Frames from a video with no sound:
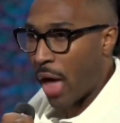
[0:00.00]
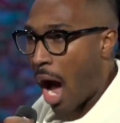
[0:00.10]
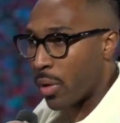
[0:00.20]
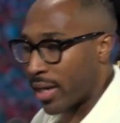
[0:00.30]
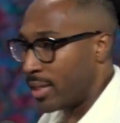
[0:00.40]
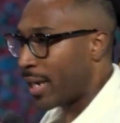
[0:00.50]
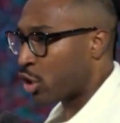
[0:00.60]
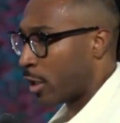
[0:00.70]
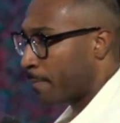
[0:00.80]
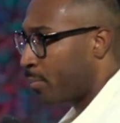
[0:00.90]
our
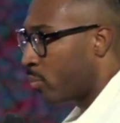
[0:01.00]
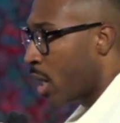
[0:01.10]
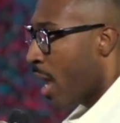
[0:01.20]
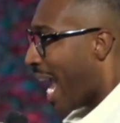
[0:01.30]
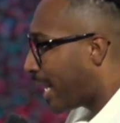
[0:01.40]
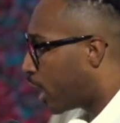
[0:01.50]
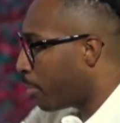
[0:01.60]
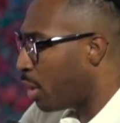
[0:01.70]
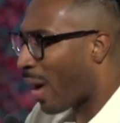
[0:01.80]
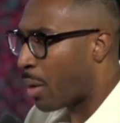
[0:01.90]
condition. And hear
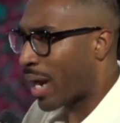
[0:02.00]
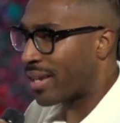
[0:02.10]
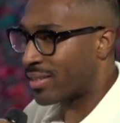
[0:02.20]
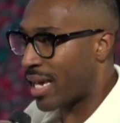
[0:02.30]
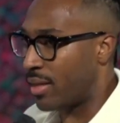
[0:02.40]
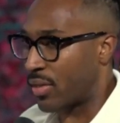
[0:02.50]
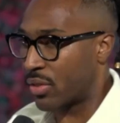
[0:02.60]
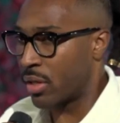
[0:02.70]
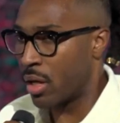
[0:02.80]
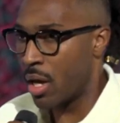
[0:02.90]
me right when I say this.